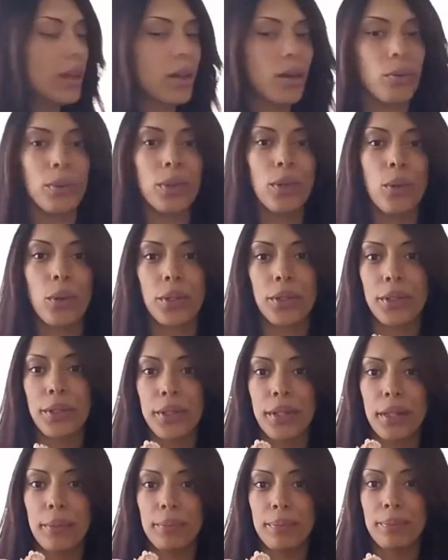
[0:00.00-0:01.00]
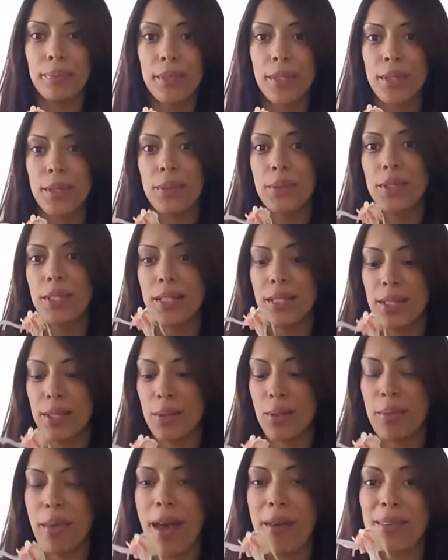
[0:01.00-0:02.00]
We ordered sushi. So
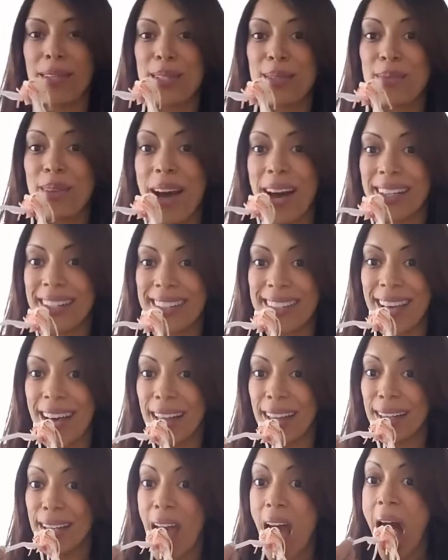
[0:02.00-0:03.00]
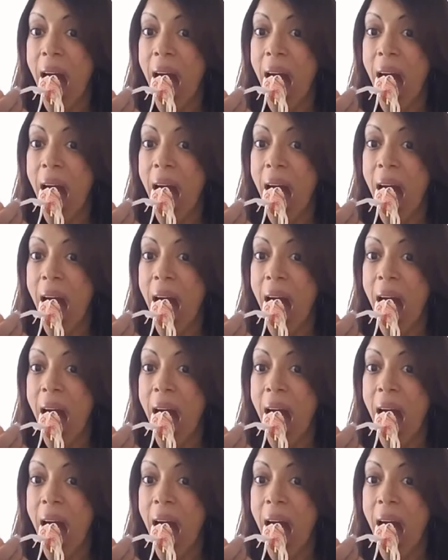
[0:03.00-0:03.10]
I'm having some coney salad.